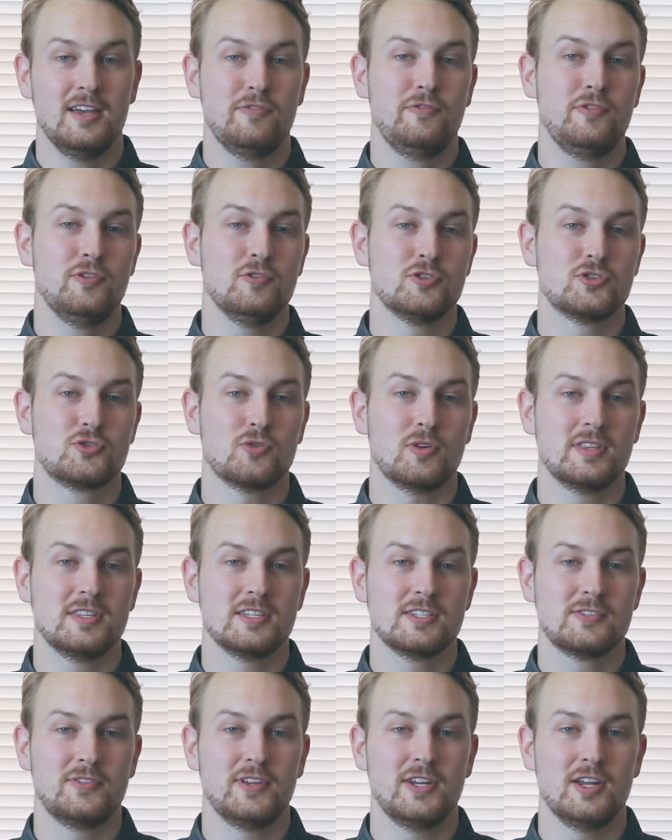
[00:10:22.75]
If you enjoyed
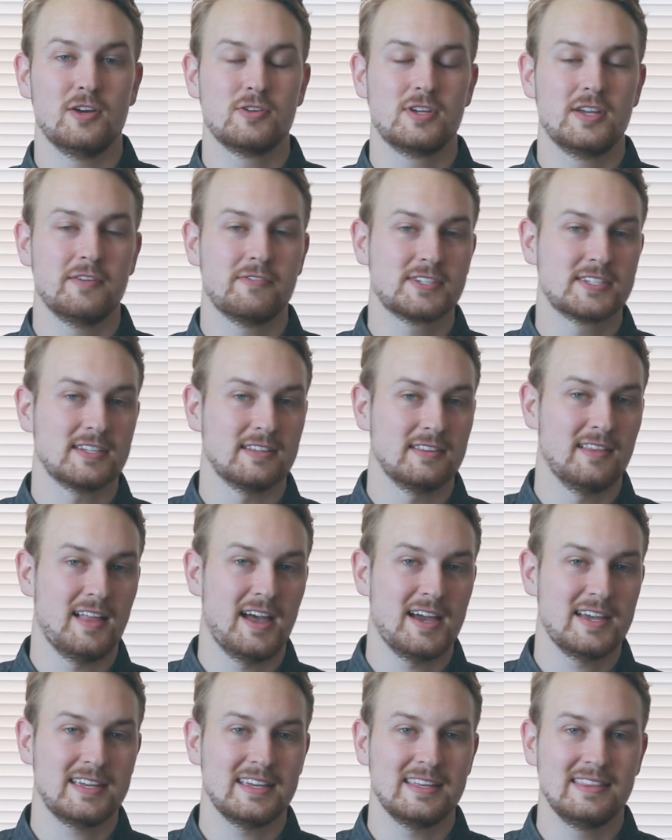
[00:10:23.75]
this video, give us a
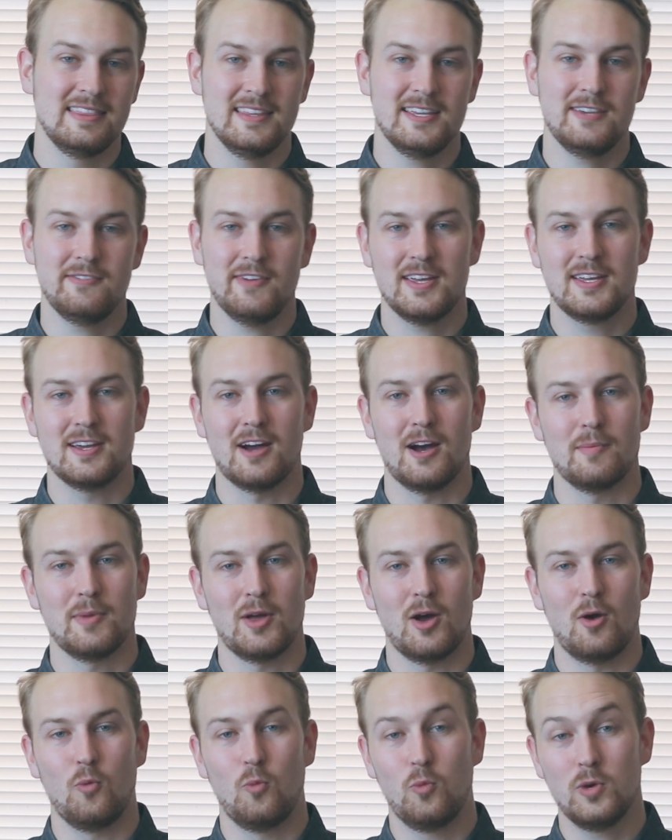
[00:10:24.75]
like and leave a
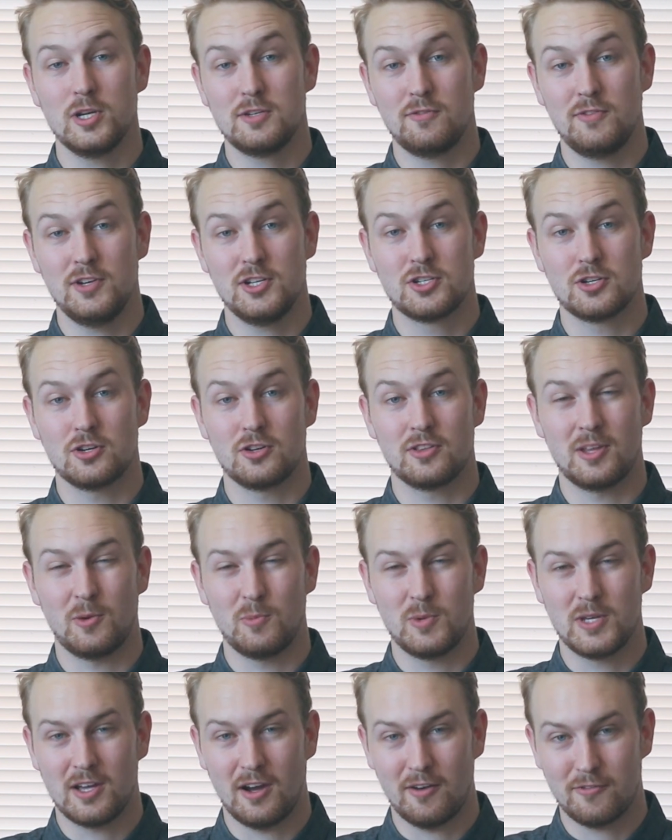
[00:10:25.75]
comment on which feature that
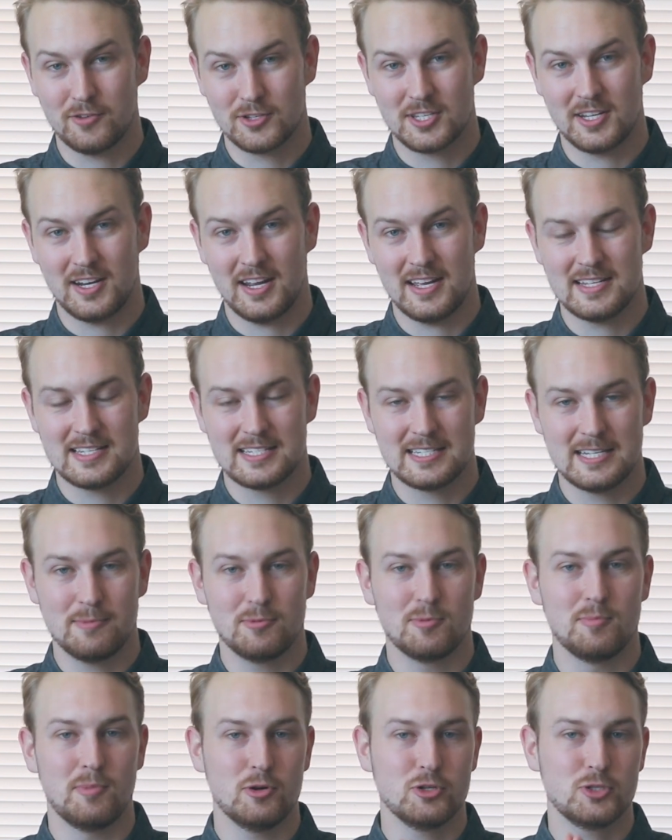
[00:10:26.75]
we covered today
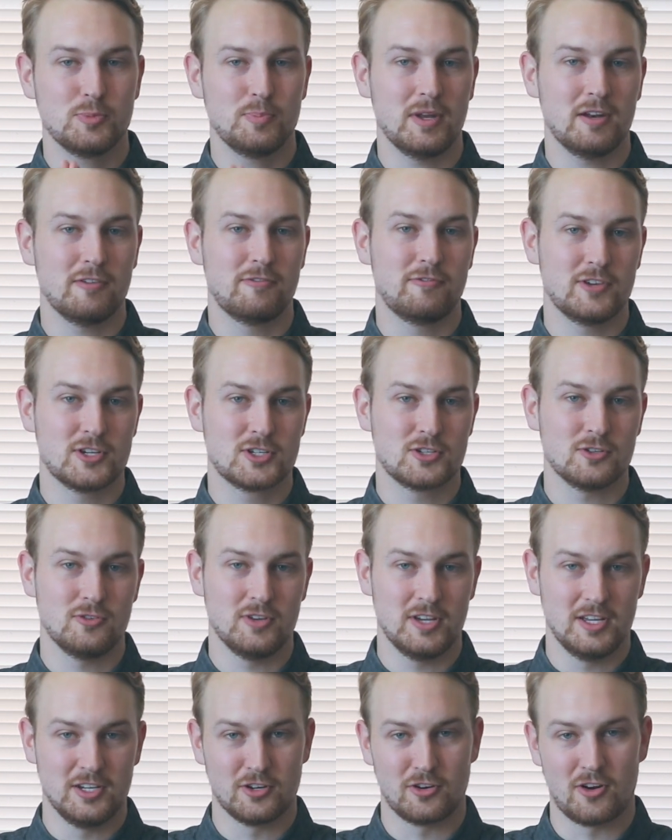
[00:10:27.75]
seemed most
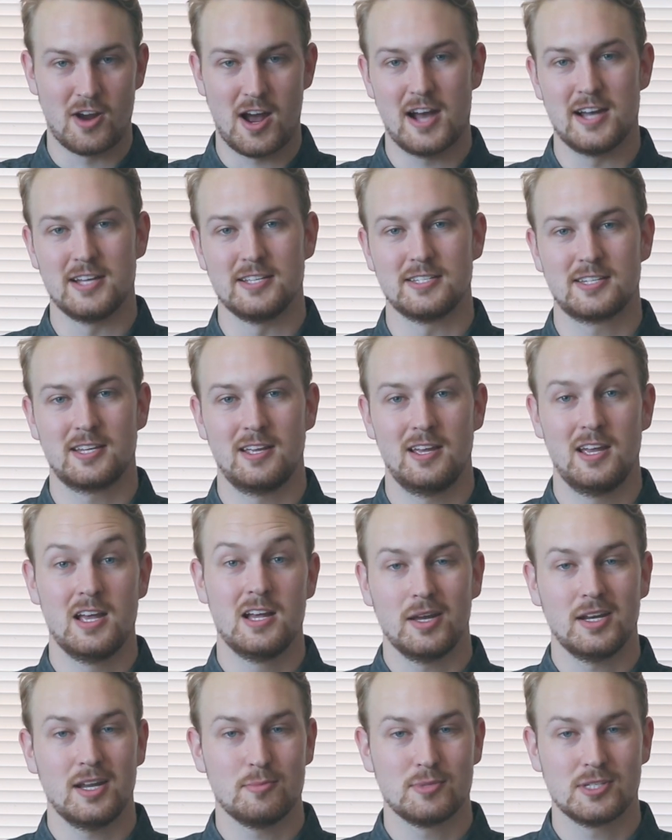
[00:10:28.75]
beneficial in your eyes.
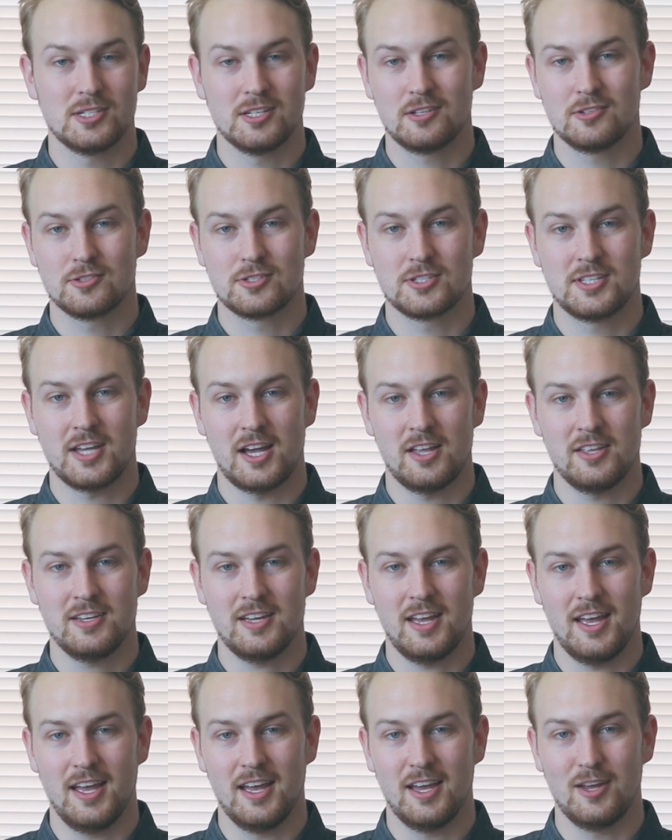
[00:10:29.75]
My name is Nicholas
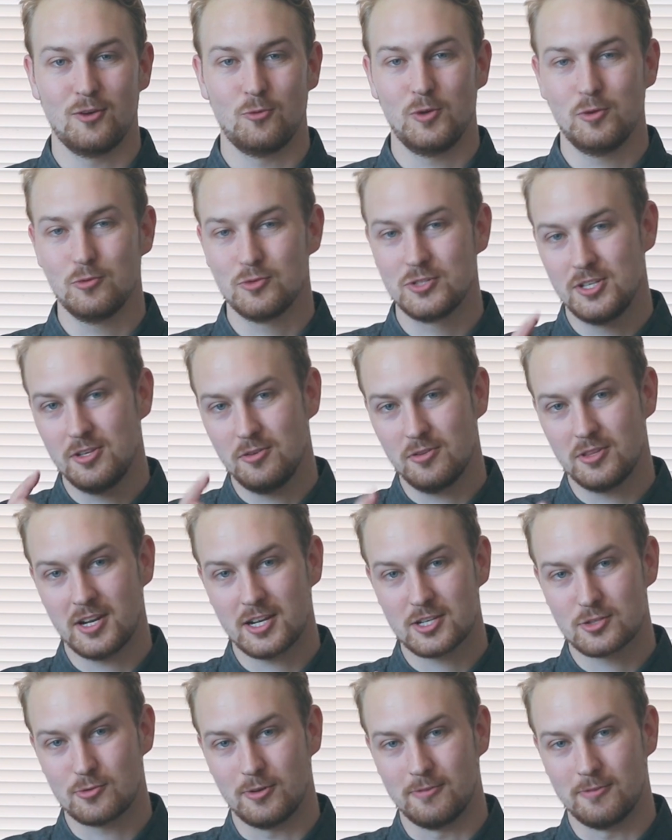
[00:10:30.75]
Vitale, and we will see you in the next